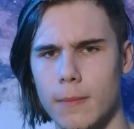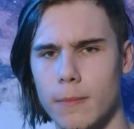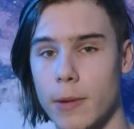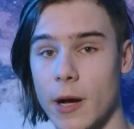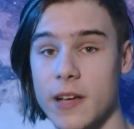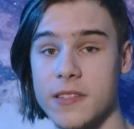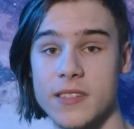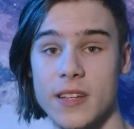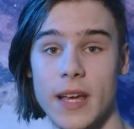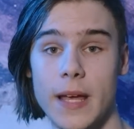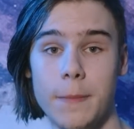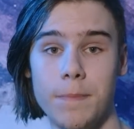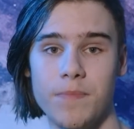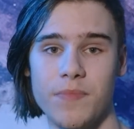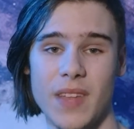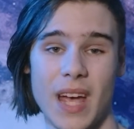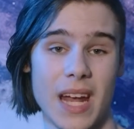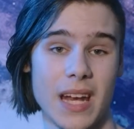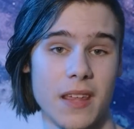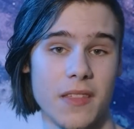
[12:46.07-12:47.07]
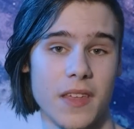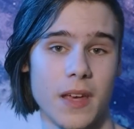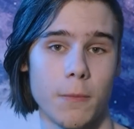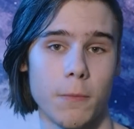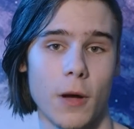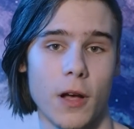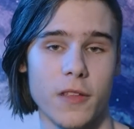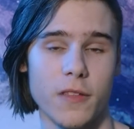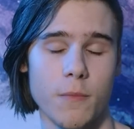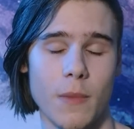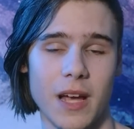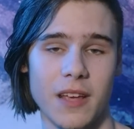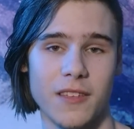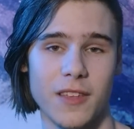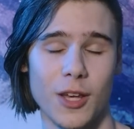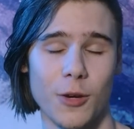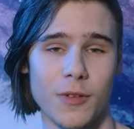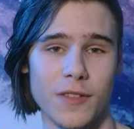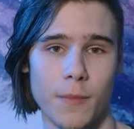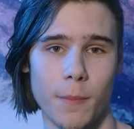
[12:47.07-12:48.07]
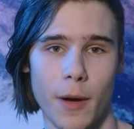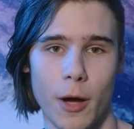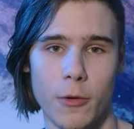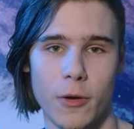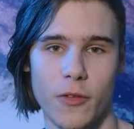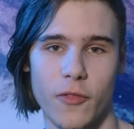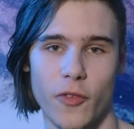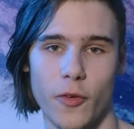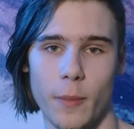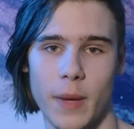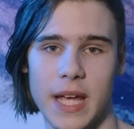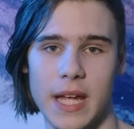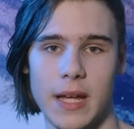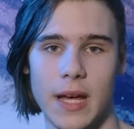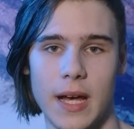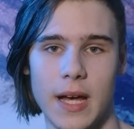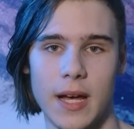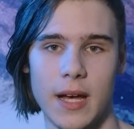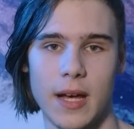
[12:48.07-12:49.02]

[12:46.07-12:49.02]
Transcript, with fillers: Personally, anything past max Q is a bonus for me.